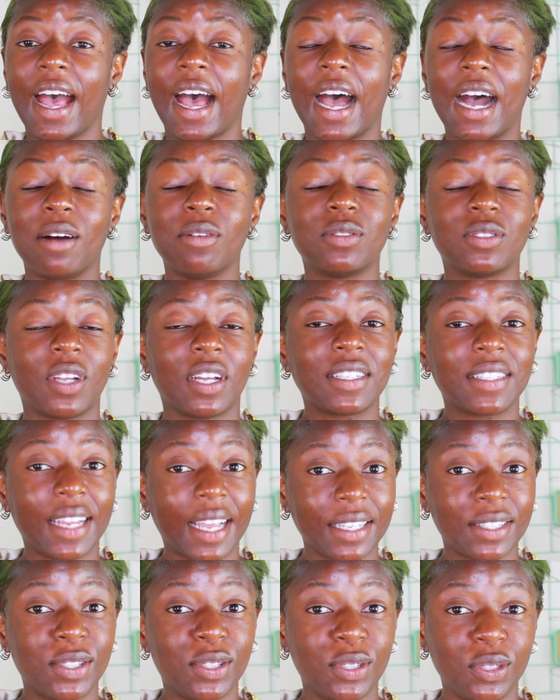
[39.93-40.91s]
I will not
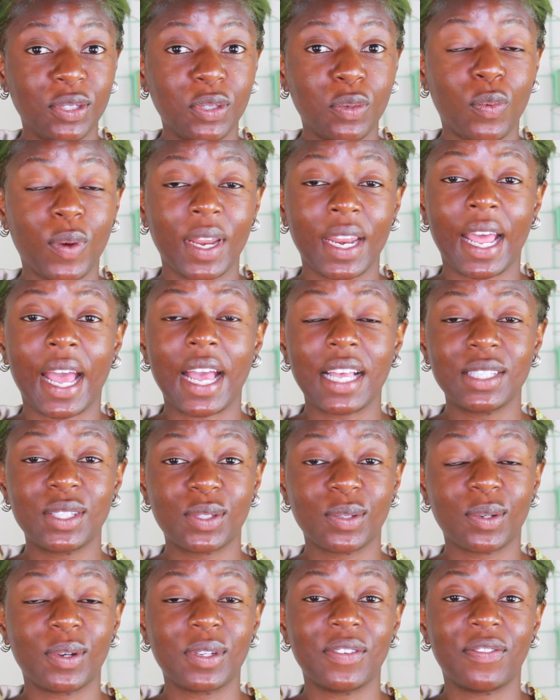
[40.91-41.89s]
lie to you, when I
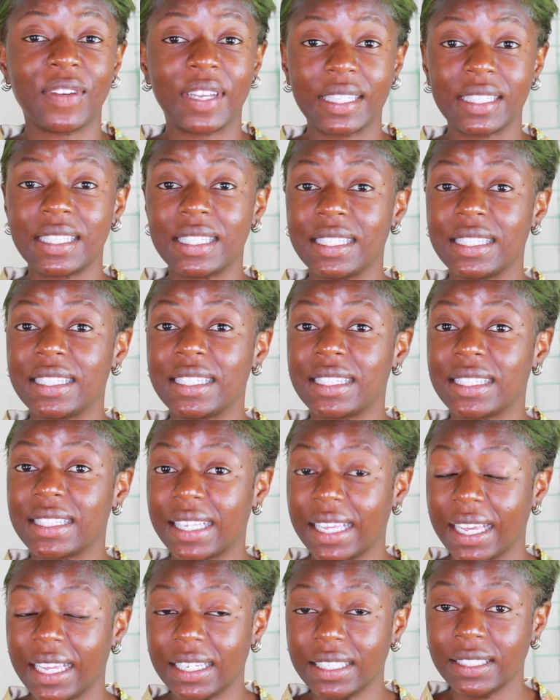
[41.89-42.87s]
saw Fenty
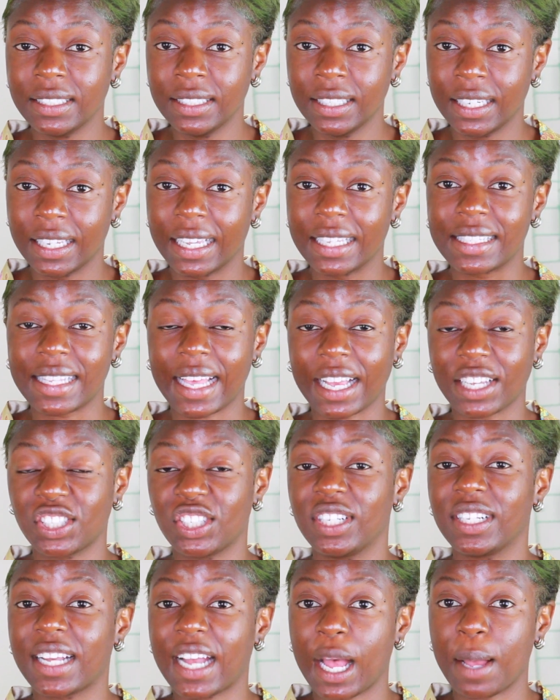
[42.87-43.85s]
Skin is
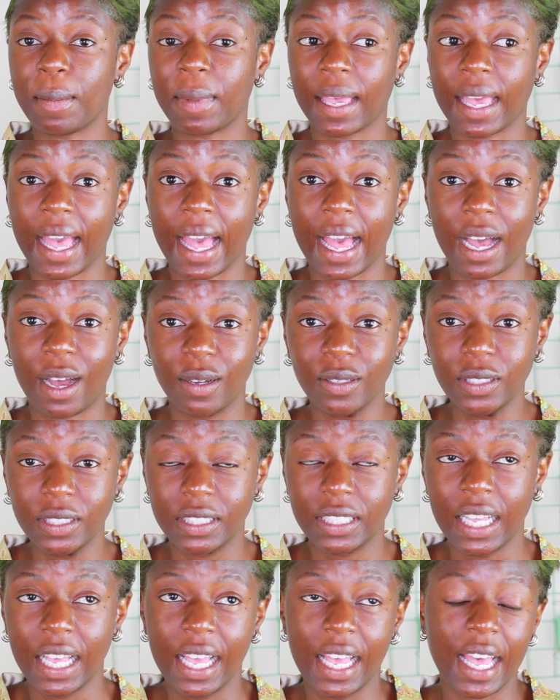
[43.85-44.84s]
actually coming
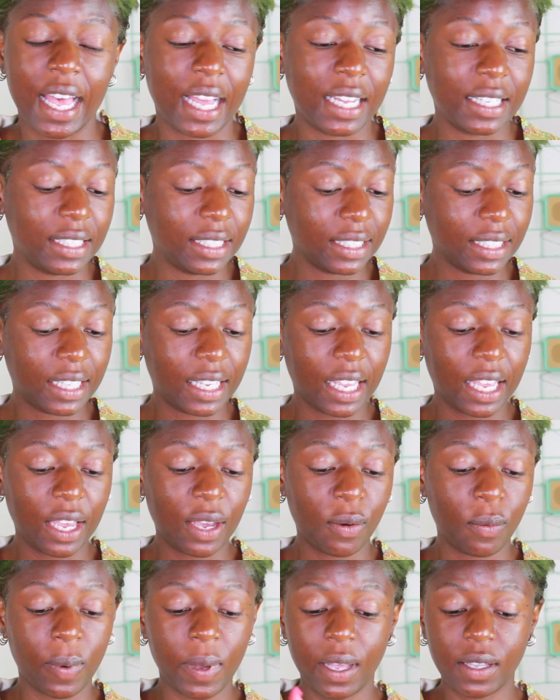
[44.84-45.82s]
out, I didn't
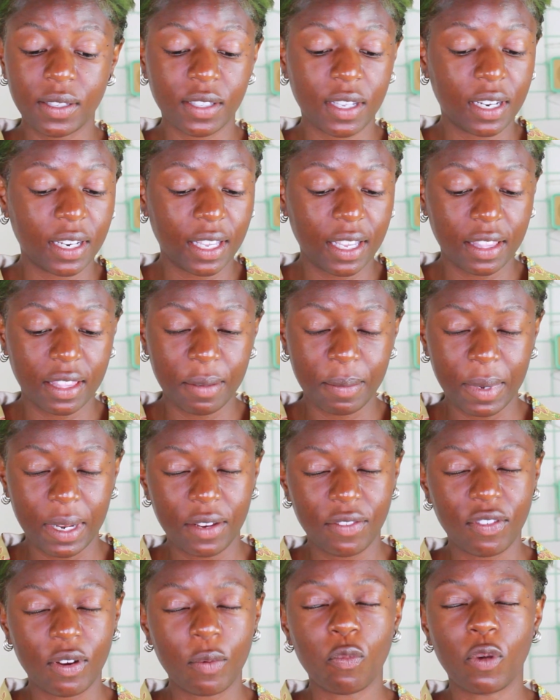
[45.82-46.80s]
care where I was going to get the
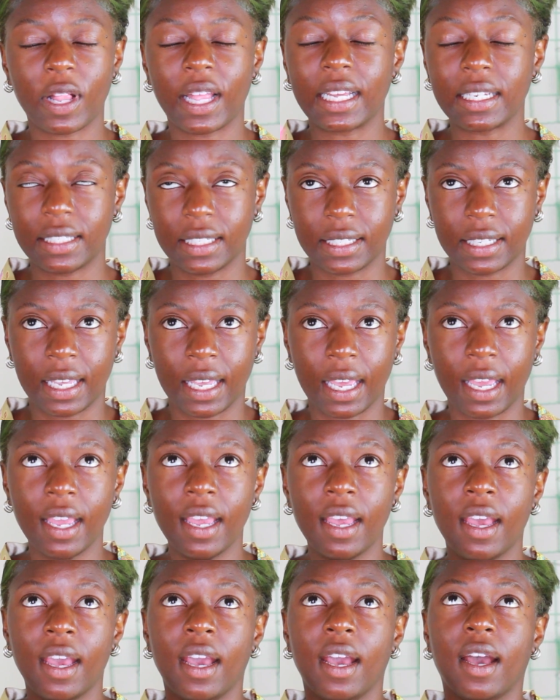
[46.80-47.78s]
money from. Well, I did care.
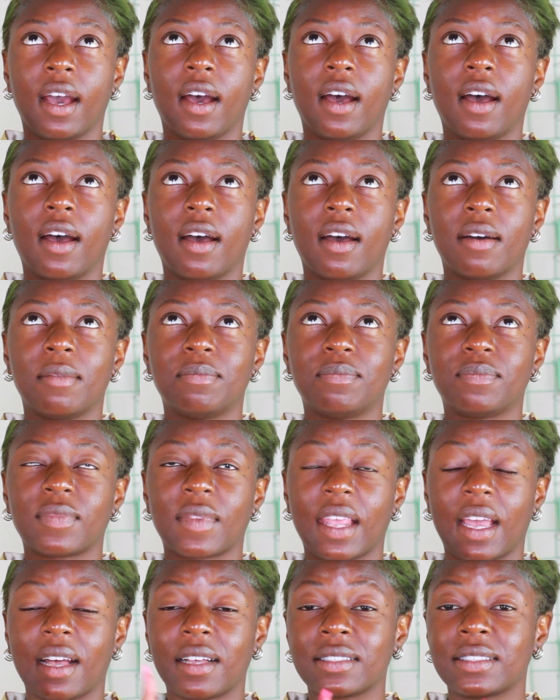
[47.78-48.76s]

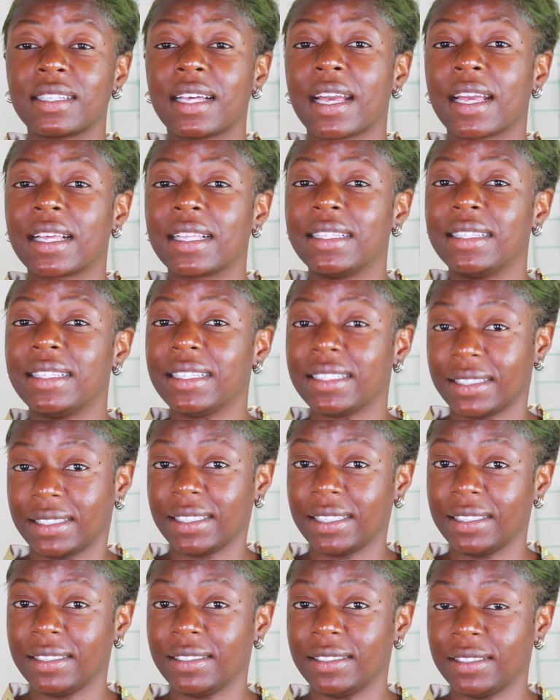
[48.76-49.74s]
I was like,
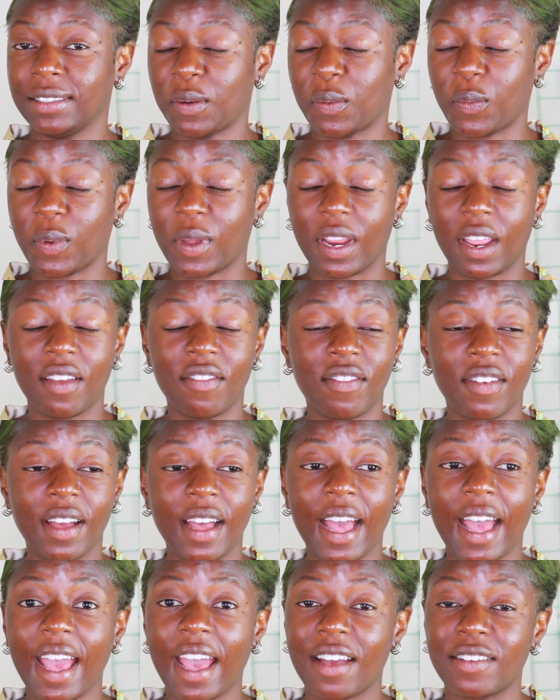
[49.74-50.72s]
listen, whatever
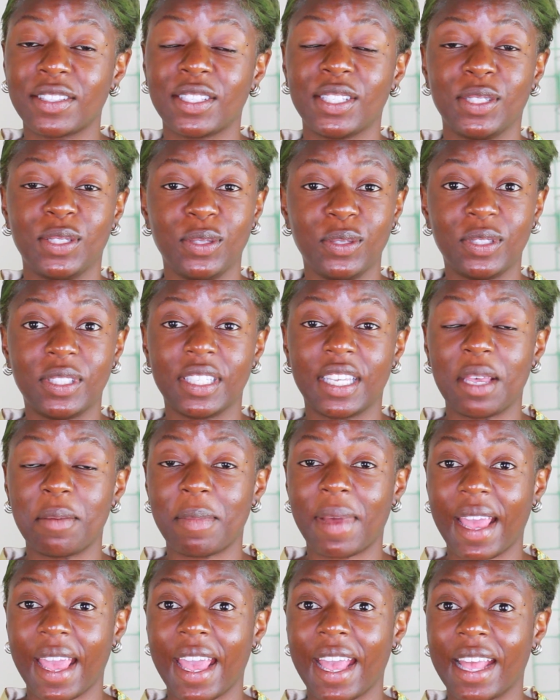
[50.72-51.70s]
I have to do to get
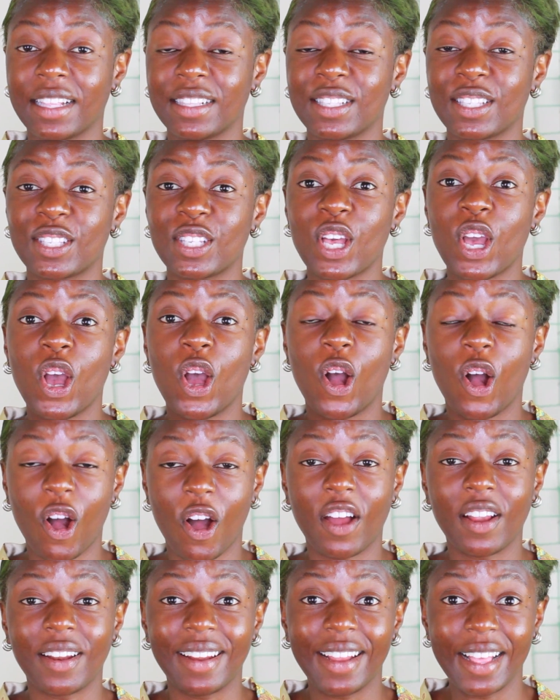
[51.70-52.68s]
my hands
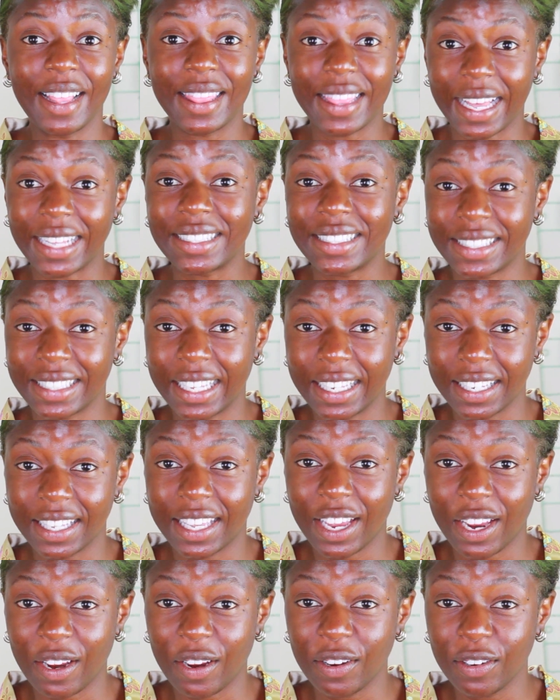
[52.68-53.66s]
on that
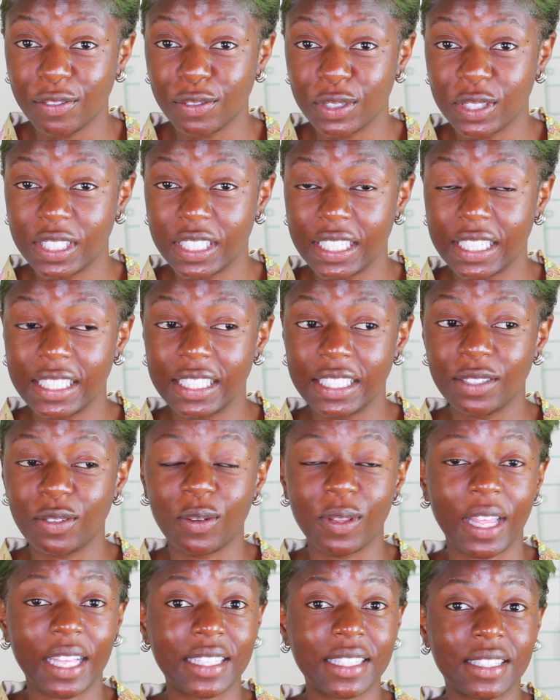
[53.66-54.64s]
skincare routine
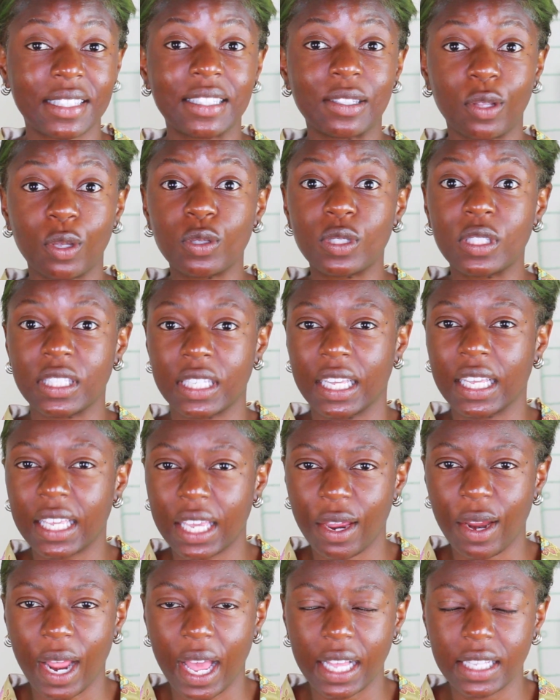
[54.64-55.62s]
or those
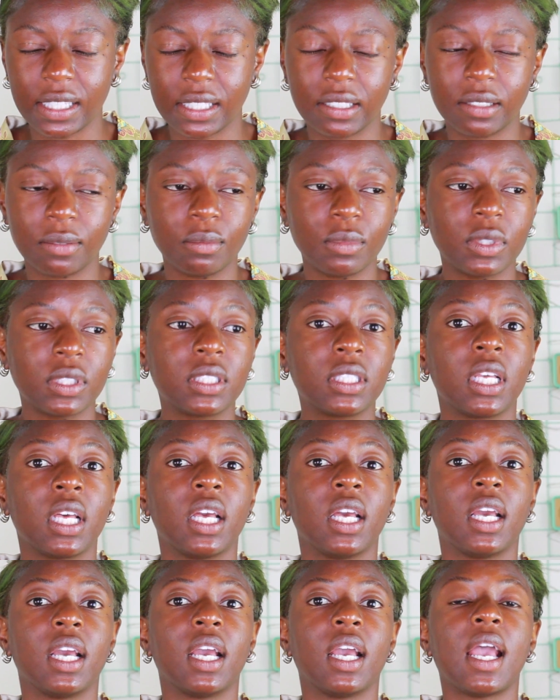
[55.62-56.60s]
skincare items,
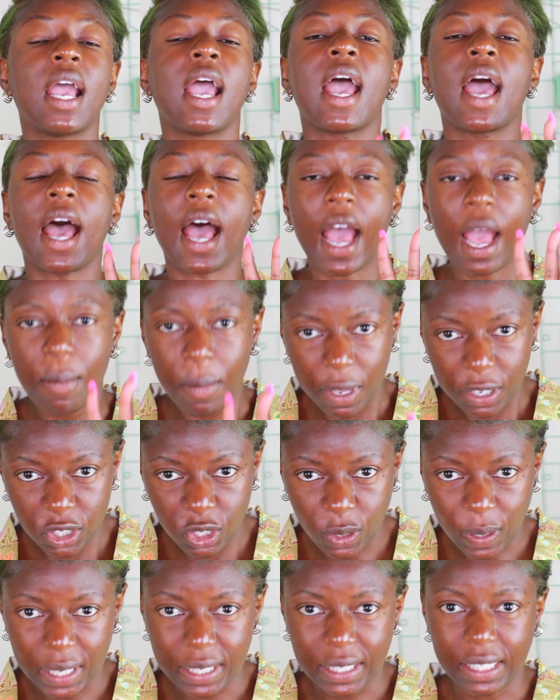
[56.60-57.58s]
I made
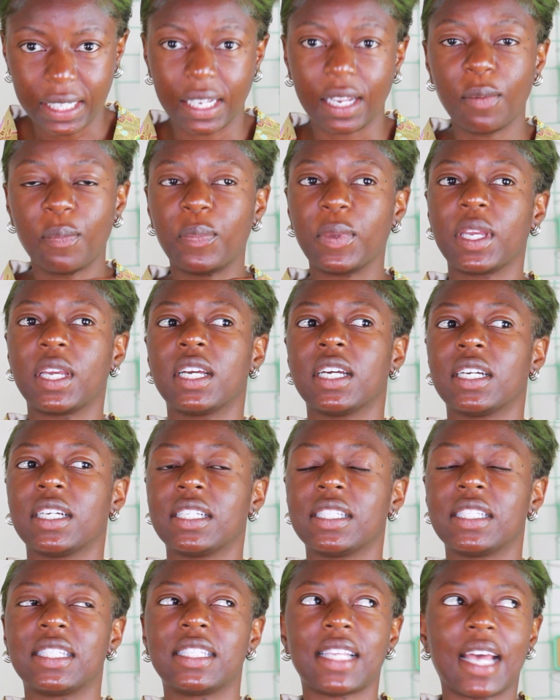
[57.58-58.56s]
sure I did it
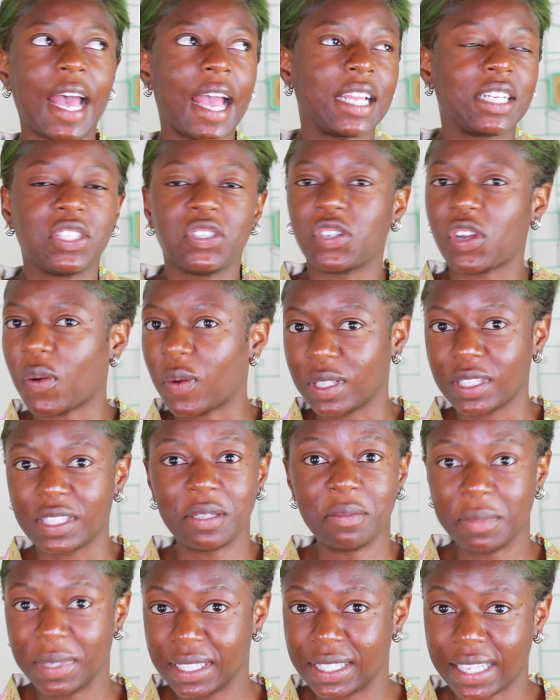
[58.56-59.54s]
because I did not want
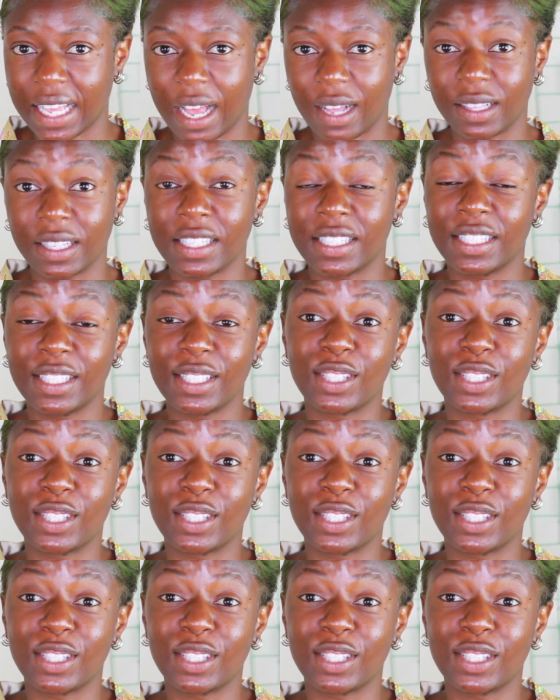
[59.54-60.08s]
to miss out. This